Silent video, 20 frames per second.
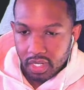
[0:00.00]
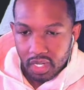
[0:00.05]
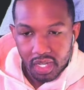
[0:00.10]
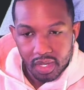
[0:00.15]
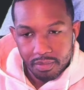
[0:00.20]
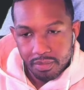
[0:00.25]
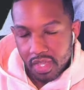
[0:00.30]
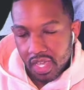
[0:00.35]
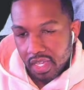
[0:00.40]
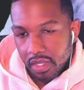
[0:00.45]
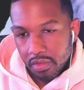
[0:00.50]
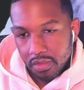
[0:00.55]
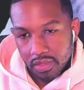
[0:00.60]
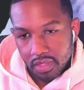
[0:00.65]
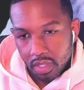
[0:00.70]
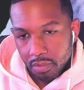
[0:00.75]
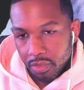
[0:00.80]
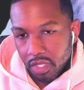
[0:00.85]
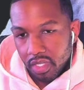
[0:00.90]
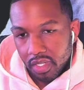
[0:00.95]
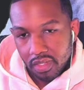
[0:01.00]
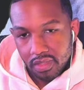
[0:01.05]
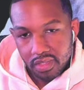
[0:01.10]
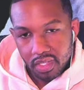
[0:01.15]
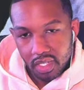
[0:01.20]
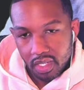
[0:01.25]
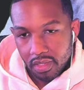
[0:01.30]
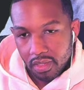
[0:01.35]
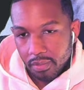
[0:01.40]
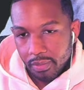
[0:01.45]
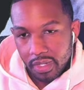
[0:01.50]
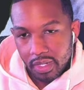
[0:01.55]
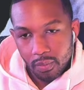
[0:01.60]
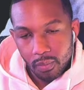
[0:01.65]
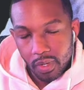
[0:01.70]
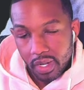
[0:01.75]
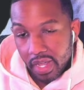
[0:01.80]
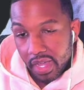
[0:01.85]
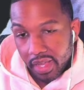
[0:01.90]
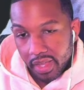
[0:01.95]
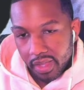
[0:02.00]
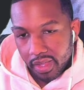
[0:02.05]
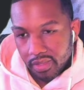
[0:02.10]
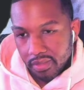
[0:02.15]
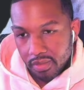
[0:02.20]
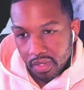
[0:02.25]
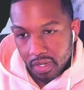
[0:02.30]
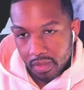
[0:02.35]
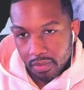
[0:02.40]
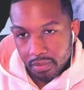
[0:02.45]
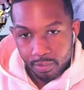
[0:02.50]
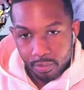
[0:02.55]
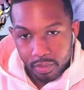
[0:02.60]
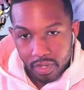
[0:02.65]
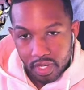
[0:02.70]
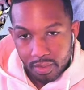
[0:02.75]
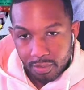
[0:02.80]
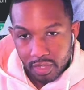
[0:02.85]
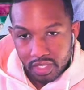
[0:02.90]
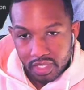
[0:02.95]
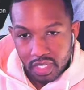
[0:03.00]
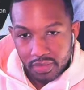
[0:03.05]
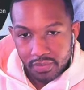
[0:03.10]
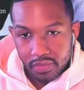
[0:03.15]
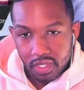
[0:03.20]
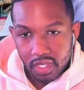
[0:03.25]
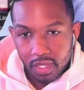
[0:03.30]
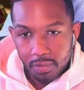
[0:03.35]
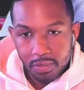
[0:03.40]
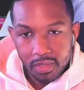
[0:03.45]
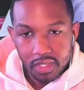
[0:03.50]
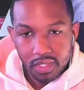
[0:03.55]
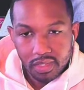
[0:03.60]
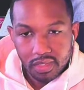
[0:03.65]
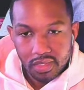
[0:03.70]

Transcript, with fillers: I'm not using a mulligan ticket no matter what I get, so I pretty much have to keep this.